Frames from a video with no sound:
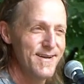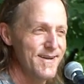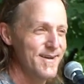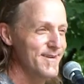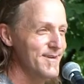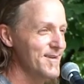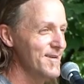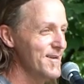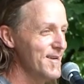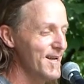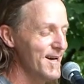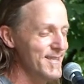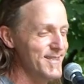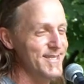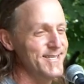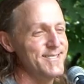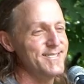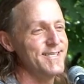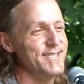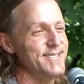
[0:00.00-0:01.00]
uh,
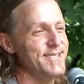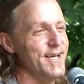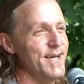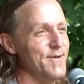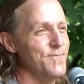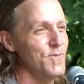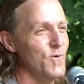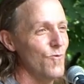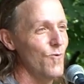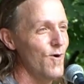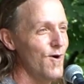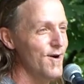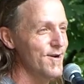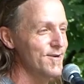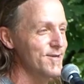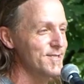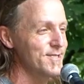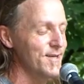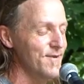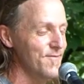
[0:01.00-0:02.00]
nothing's the same. The
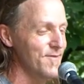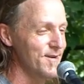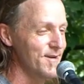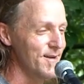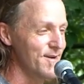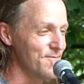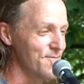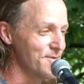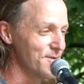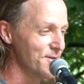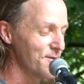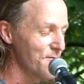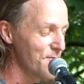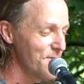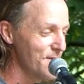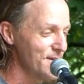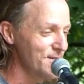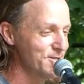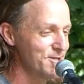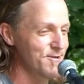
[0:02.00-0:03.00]
water's even different. The
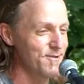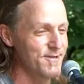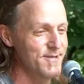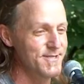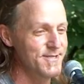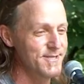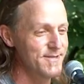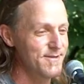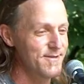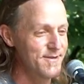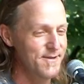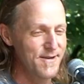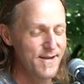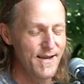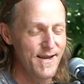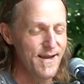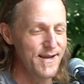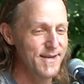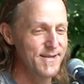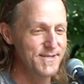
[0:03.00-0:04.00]
fish are this.
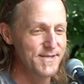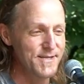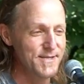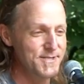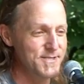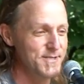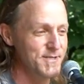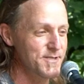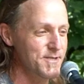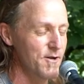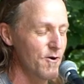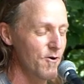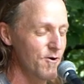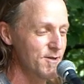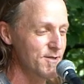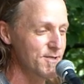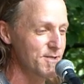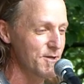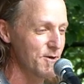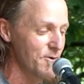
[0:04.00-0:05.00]
It, it's just
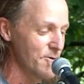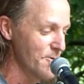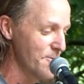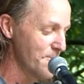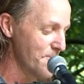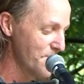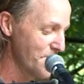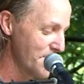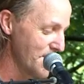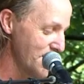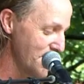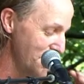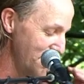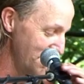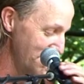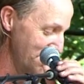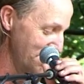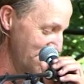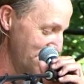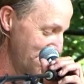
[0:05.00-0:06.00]
all so
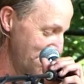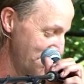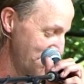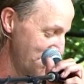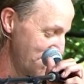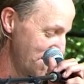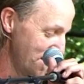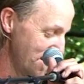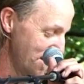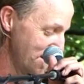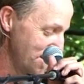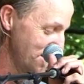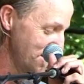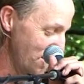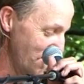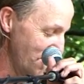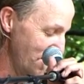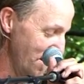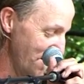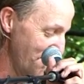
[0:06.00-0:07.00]
uh,
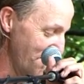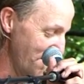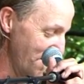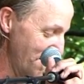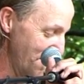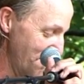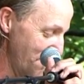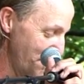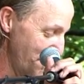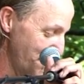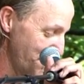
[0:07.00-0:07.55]
so different.